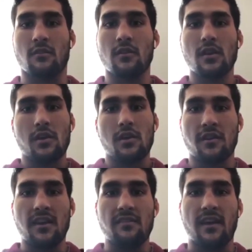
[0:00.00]
you're getting
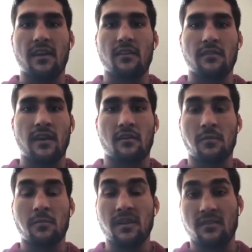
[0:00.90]
that
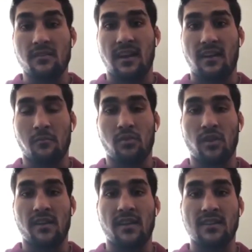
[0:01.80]
Caribbean style of play,
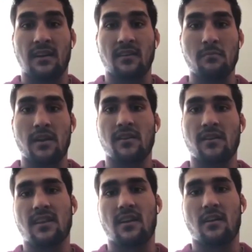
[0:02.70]
that South American
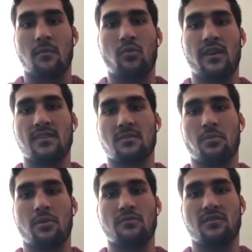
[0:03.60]
style of play, as opposed
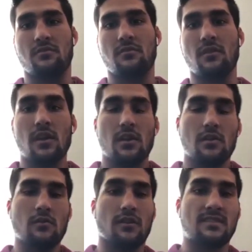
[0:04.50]
to you go to
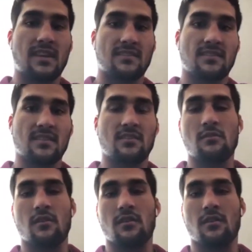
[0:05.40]
Texas, you go to
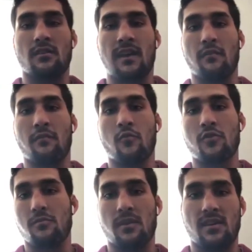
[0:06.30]
California, you might get a
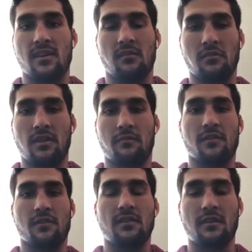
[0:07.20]
little different
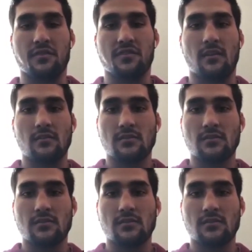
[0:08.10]
style. So,